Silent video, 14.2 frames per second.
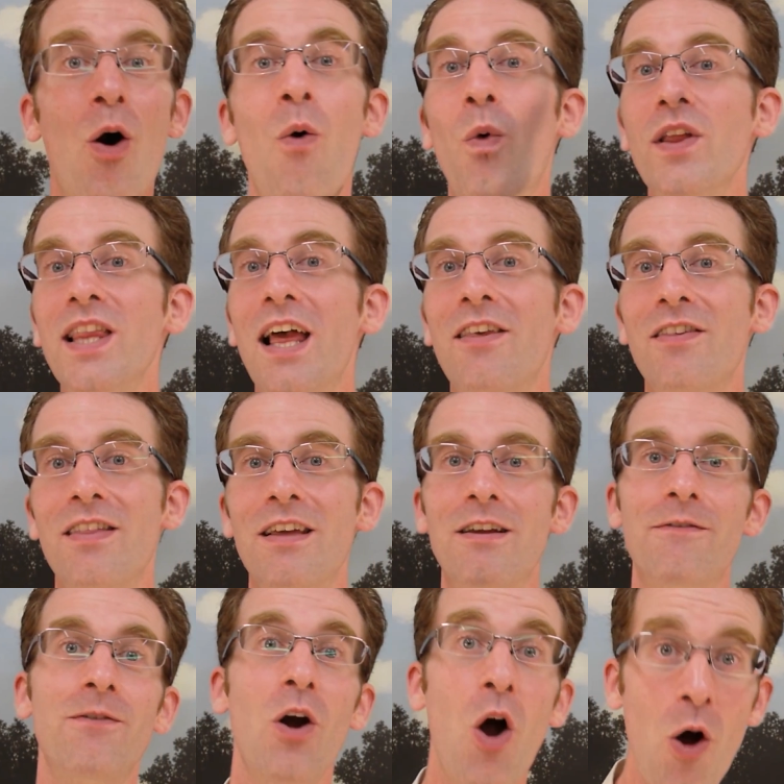One last thing,
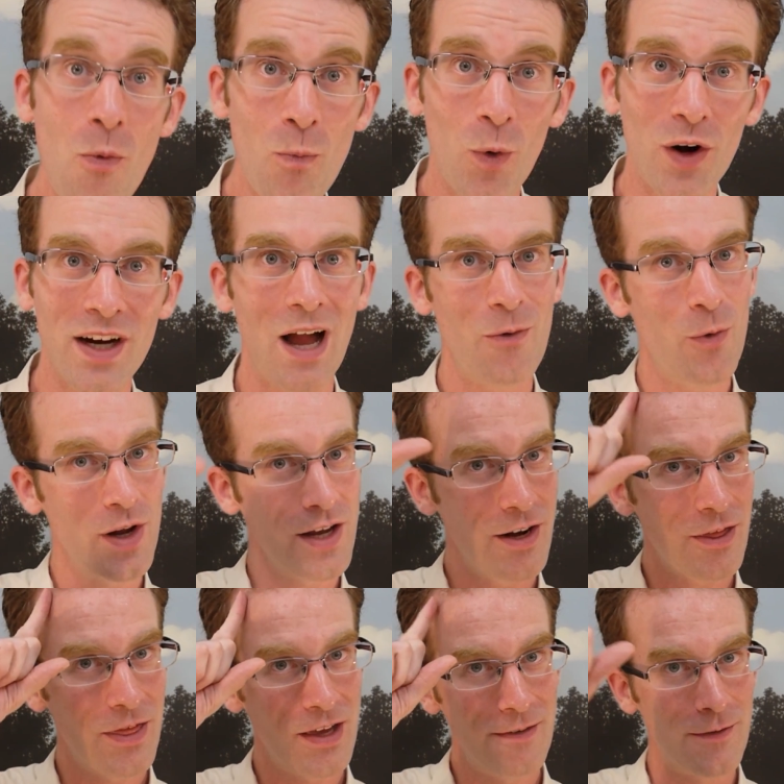for homework, I want you to
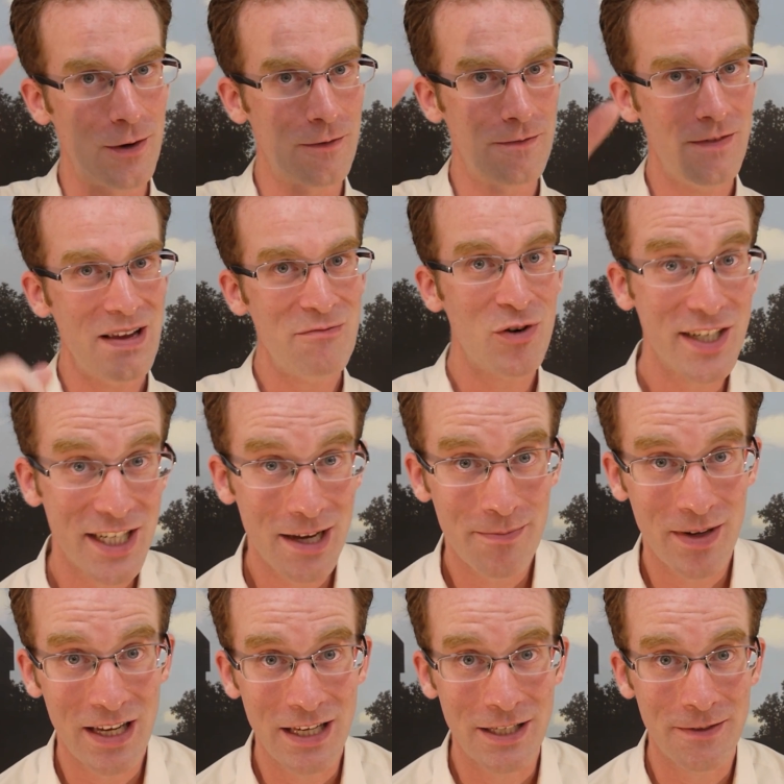think of your favorite
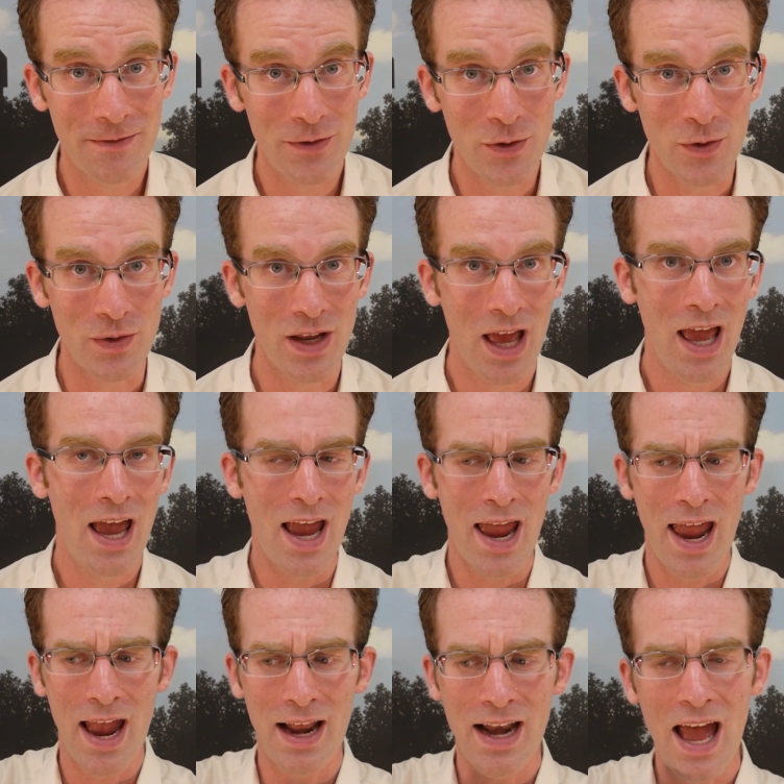Japanese food
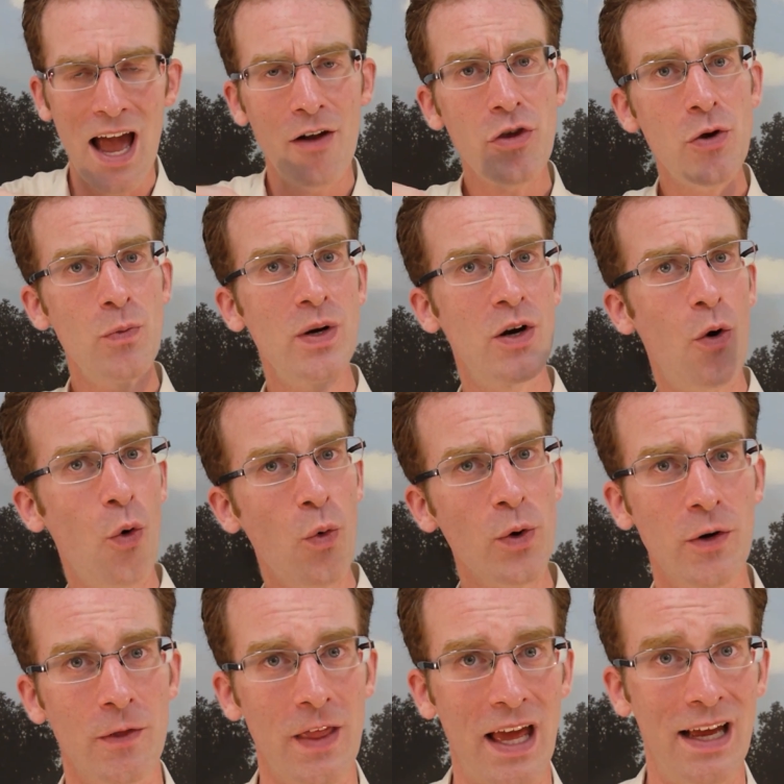and how you would
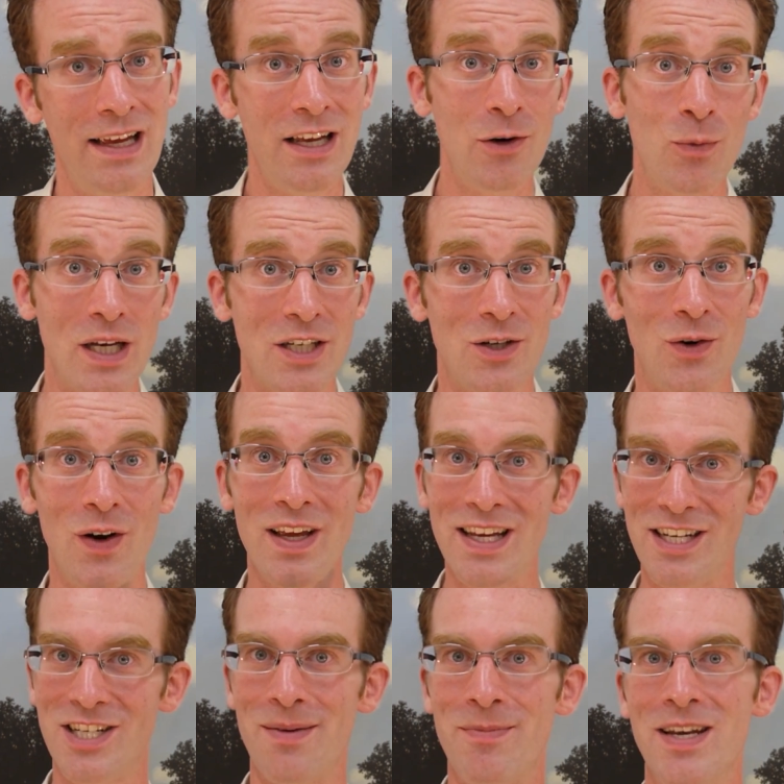order that in a restaurant
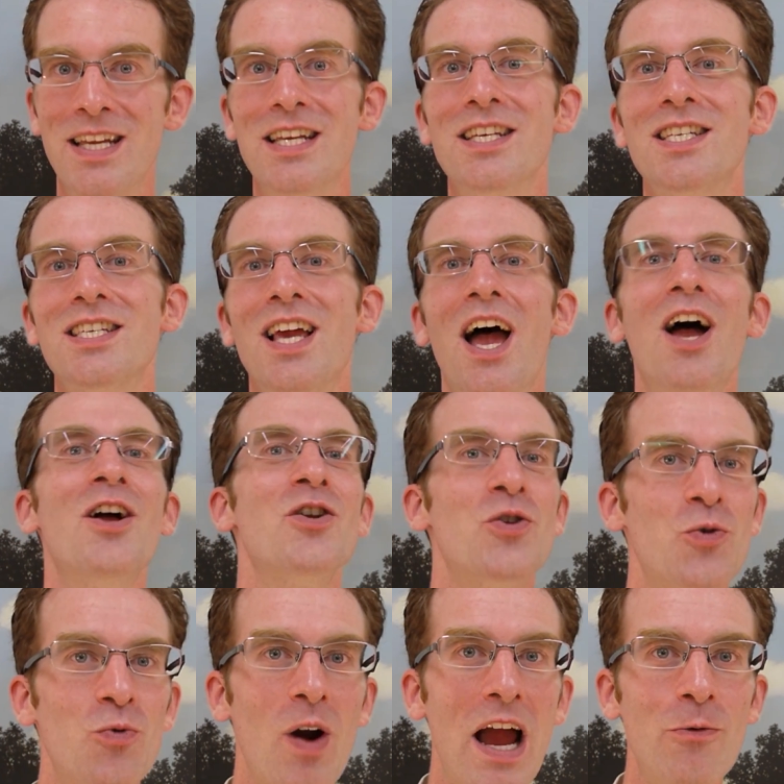in Japanese.
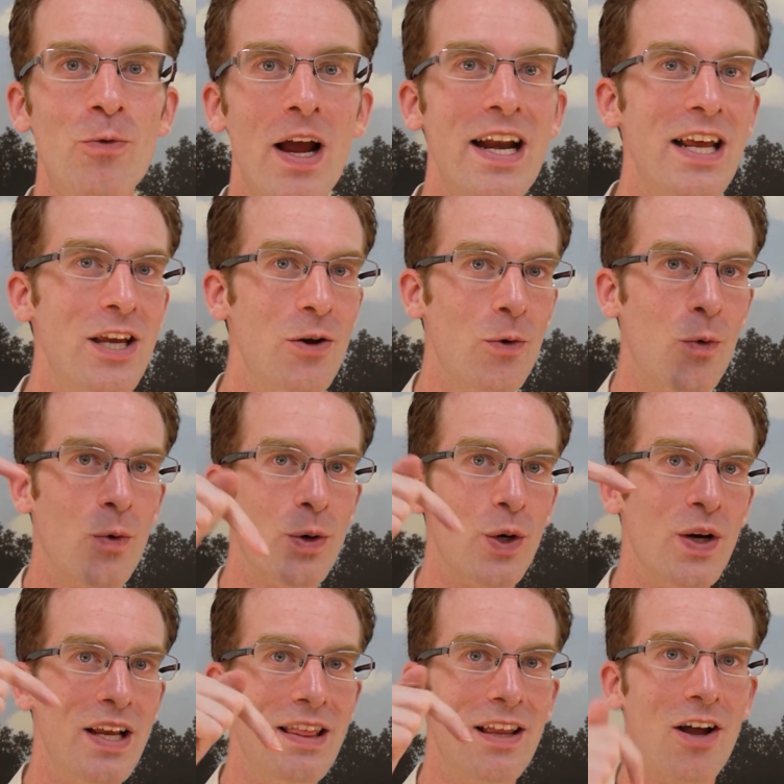Try writing your
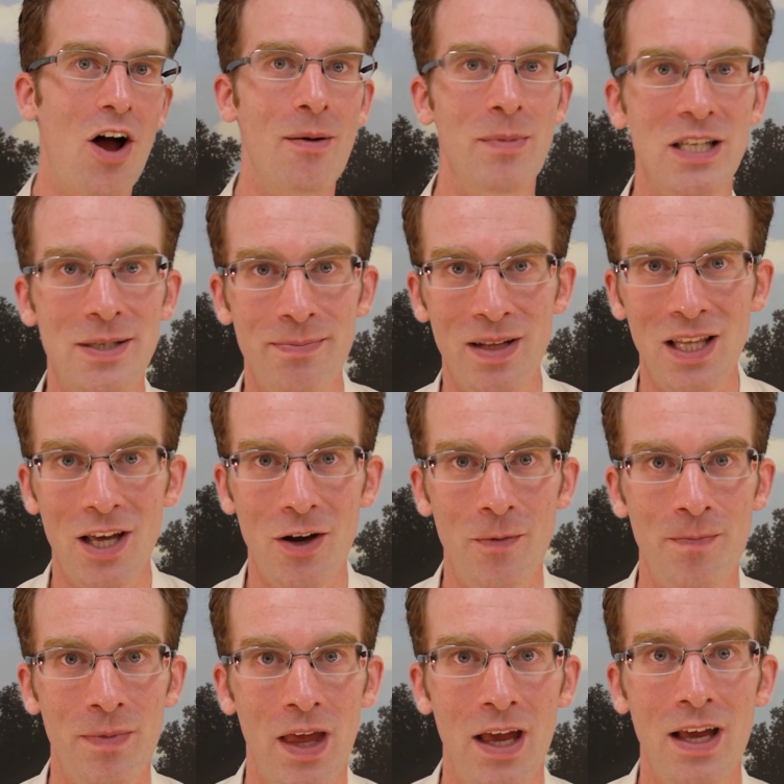order in the comments below.
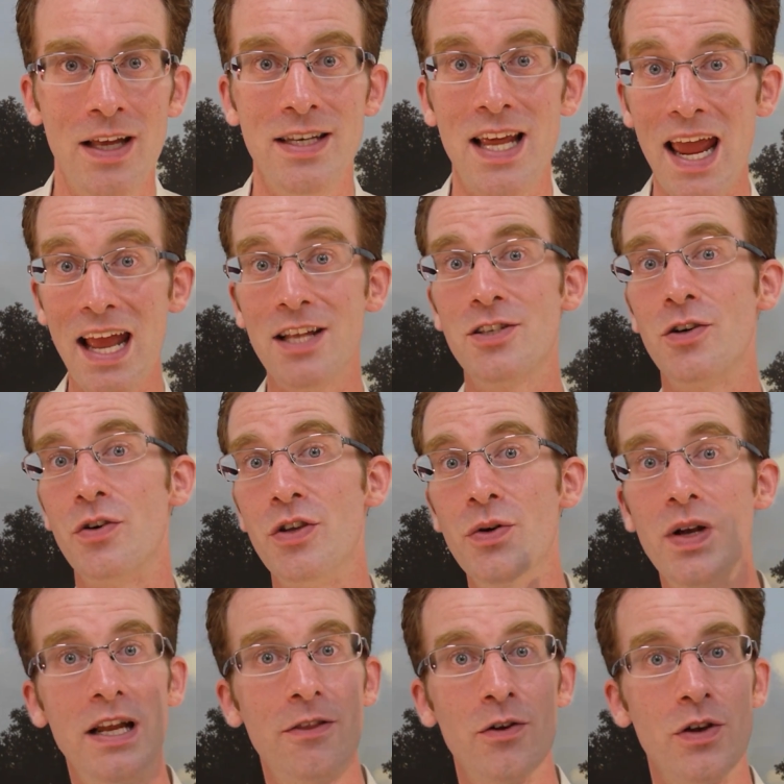To answer, you
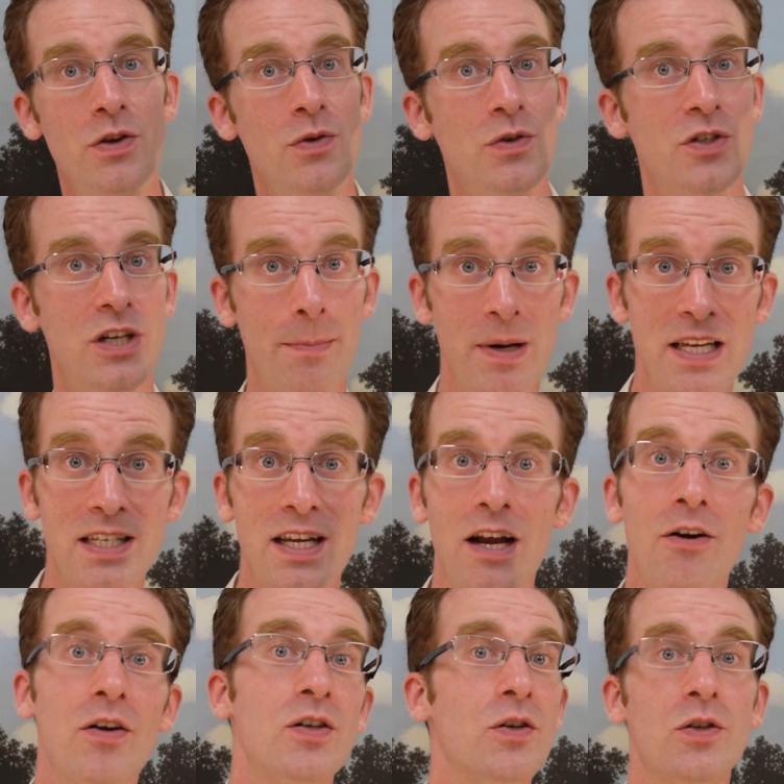can either use Japanese
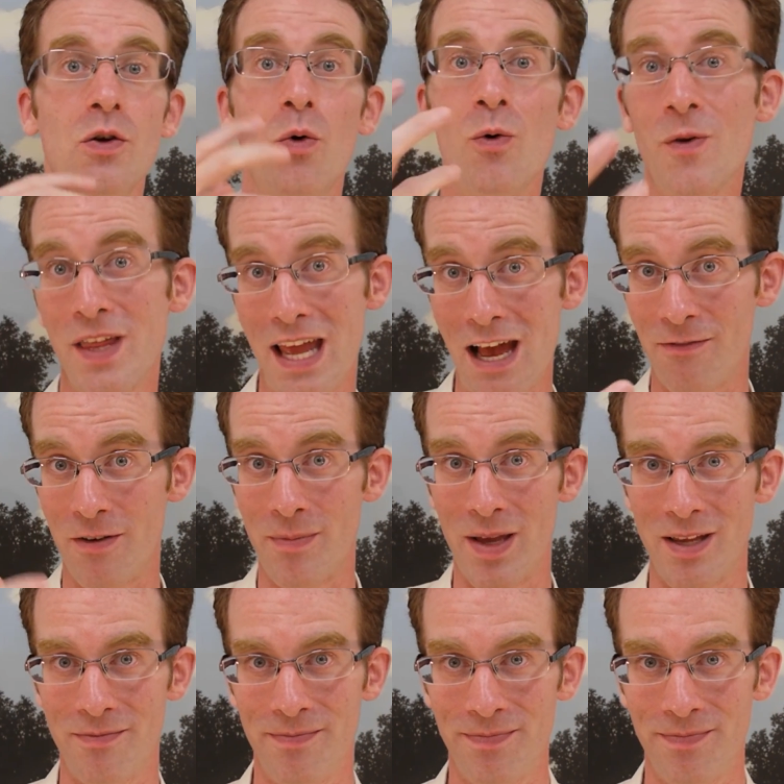characters or the alphabet.